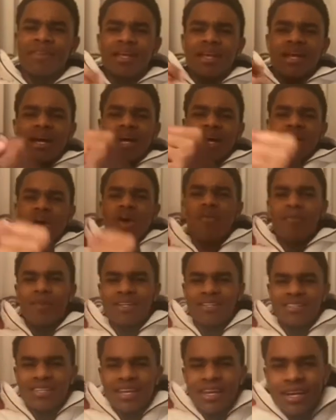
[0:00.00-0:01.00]
I opened Popping the
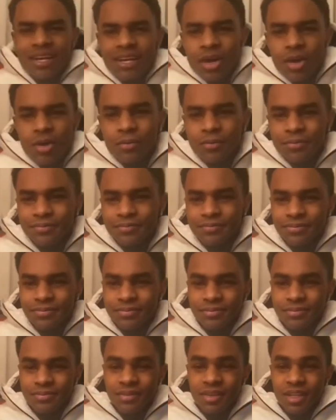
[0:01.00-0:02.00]
second out thinking though. you gonna
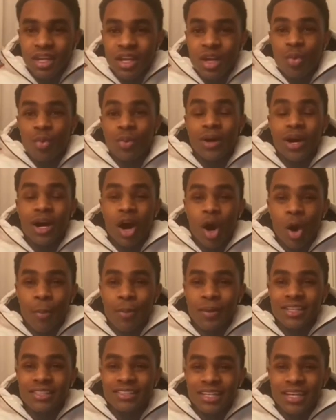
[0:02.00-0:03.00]
fight, like bro. When I opened
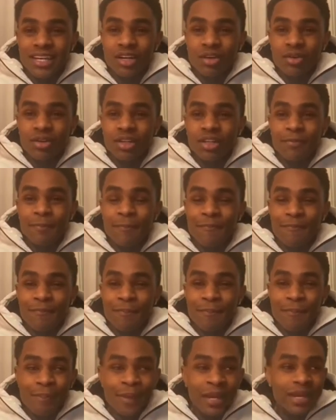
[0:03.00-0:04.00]
the second though, this
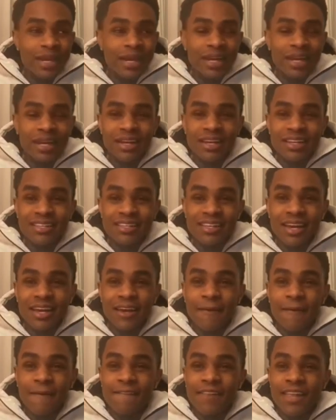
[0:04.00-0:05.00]
big nigga he say,
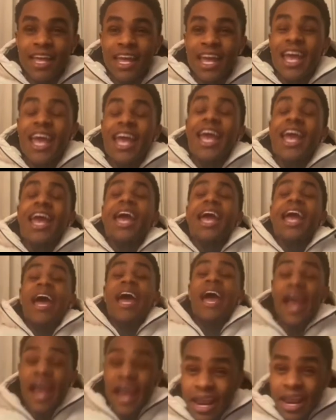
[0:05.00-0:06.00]

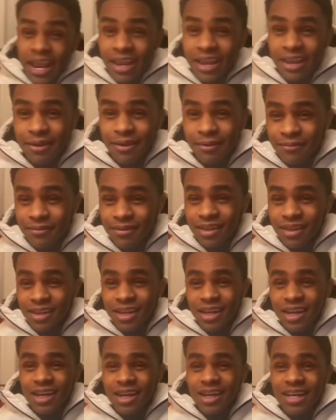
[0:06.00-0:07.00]
"Hey,"
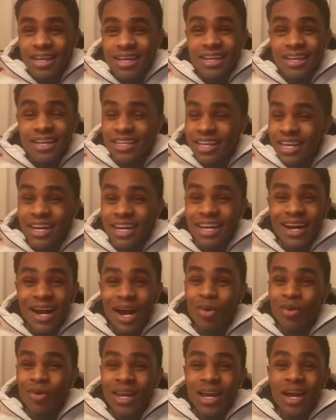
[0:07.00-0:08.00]
he he yell it
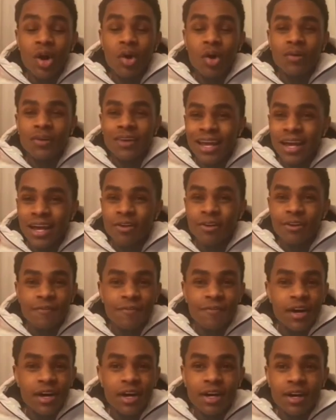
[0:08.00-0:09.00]
out loud, loud as
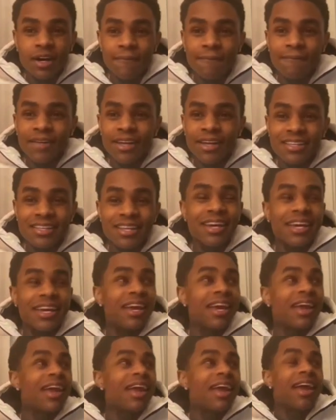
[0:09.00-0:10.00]
fuck. He say,
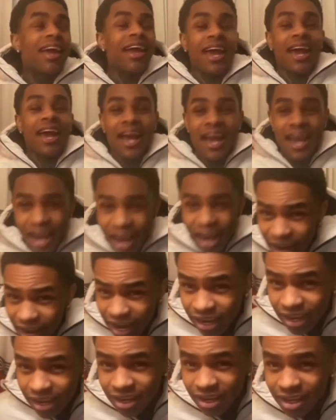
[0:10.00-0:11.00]

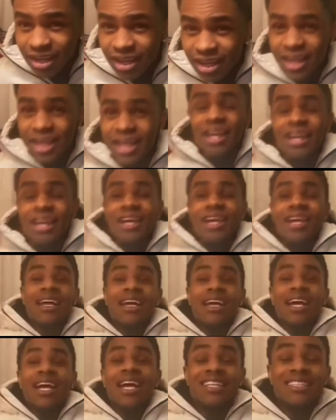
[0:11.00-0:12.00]
"Hey,
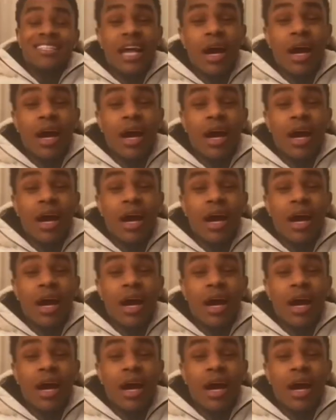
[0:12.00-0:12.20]
it's that